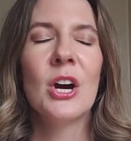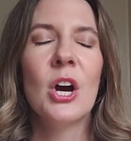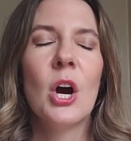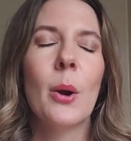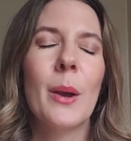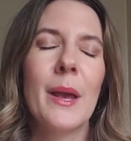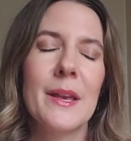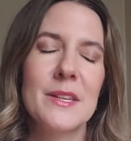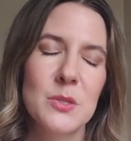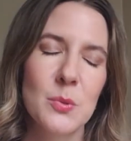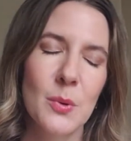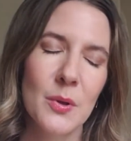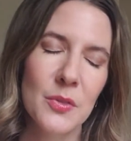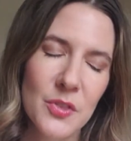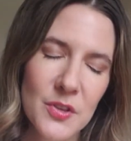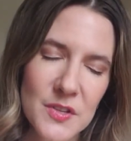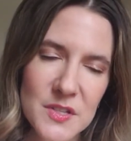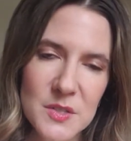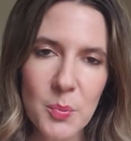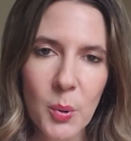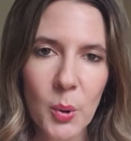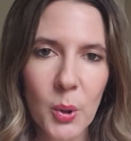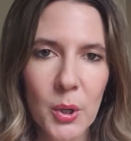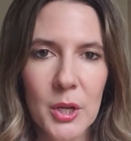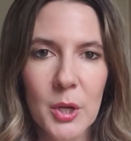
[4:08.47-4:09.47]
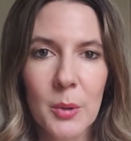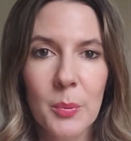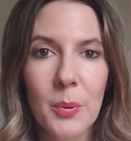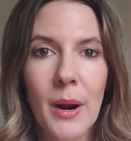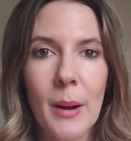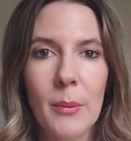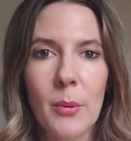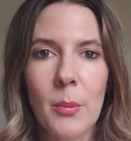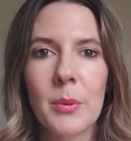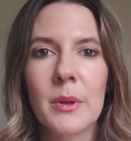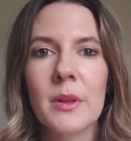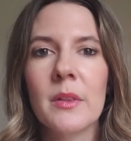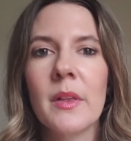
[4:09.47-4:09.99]
Okay, so at this point you're
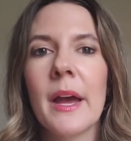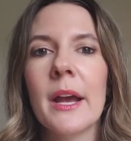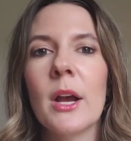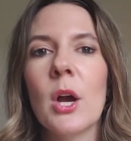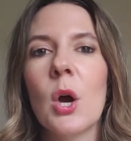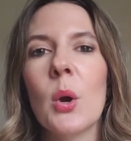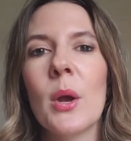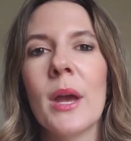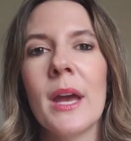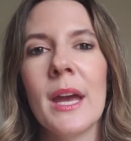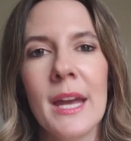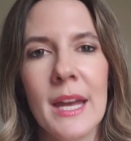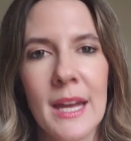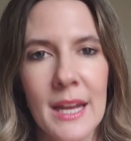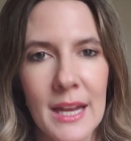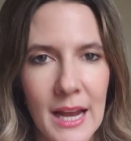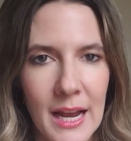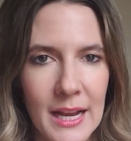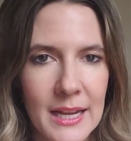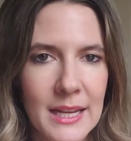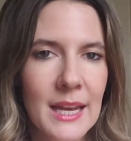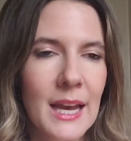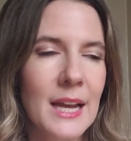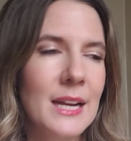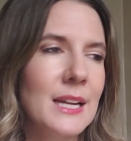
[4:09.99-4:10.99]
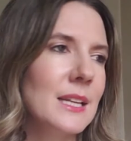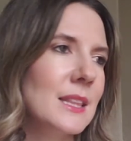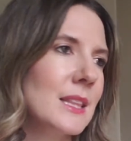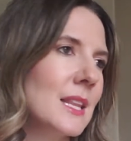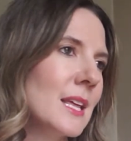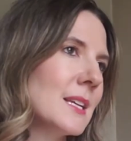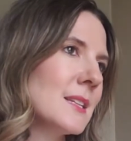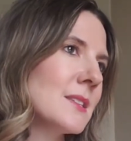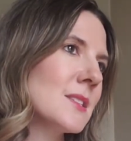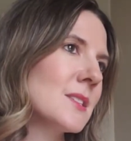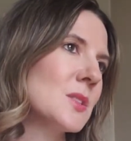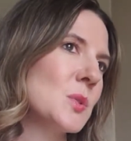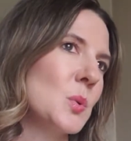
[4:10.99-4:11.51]
probably like, okay, I get it,
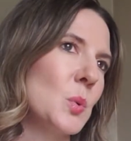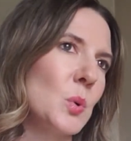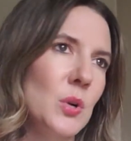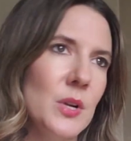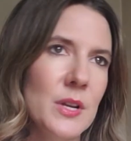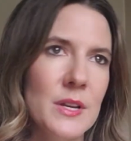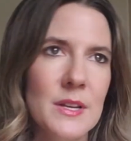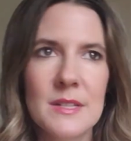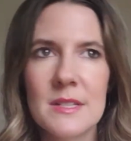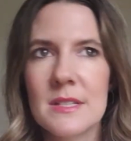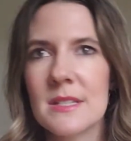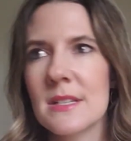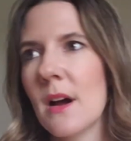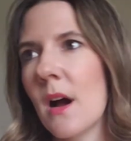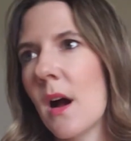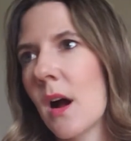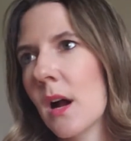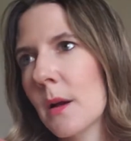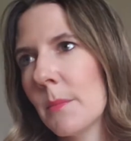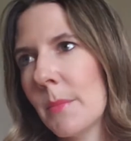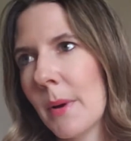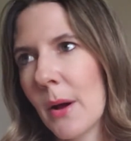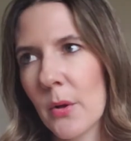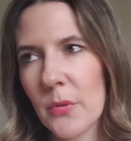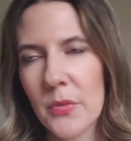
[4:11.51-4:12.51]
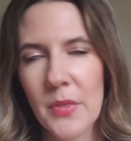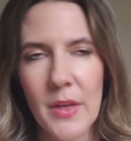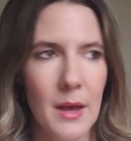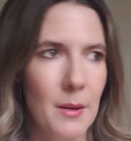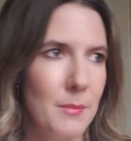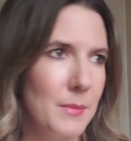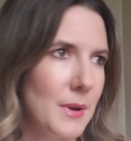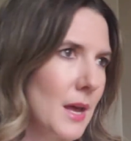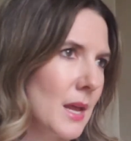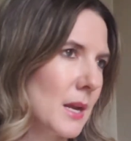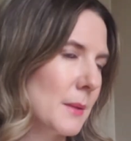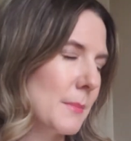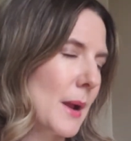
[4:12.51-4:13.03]
nice stories, talk about
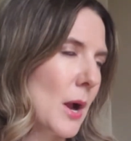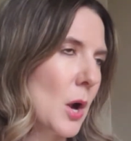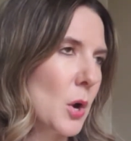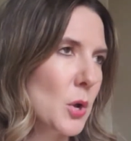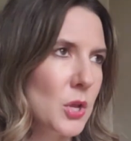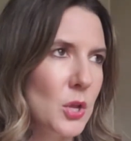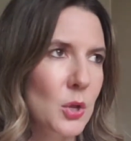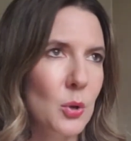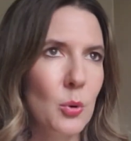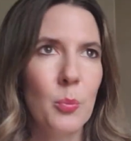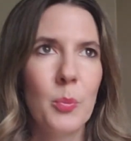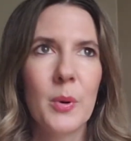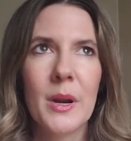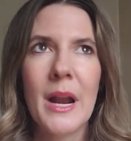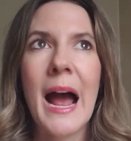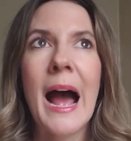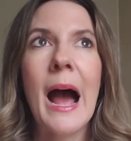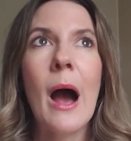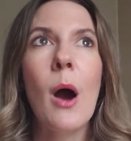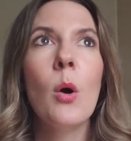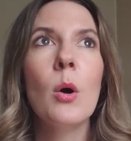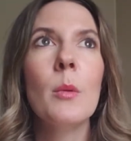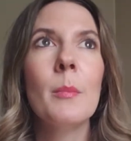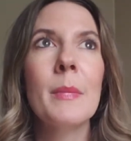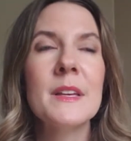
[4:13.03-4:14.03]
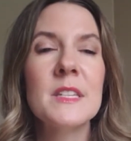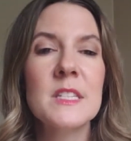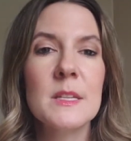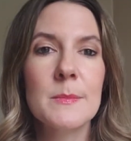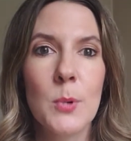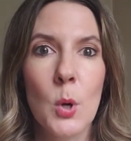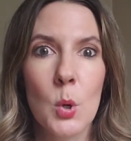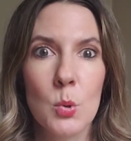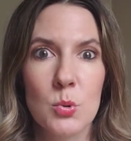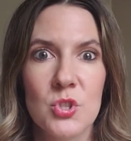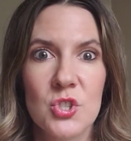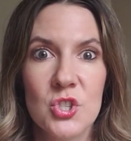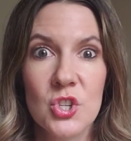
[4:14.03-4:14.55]
them, not about you, but how am I
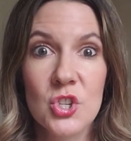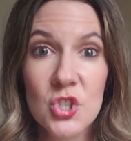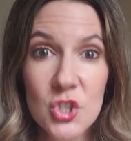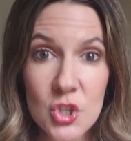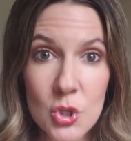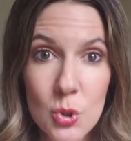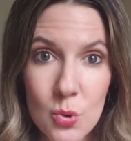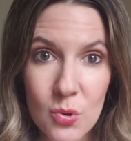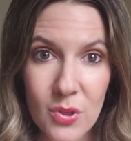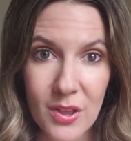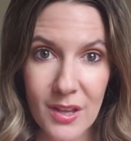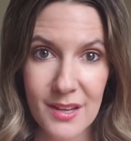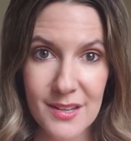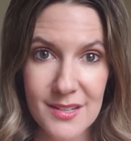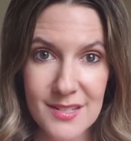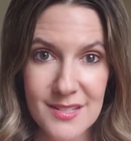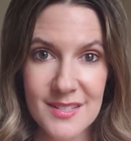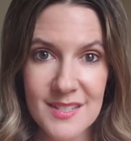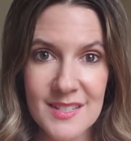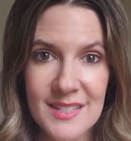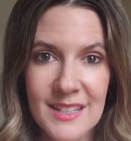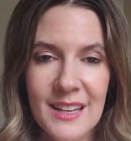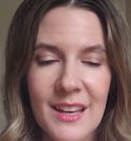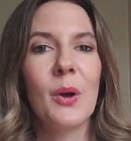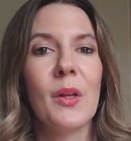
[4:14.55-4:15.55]
supposed to do this?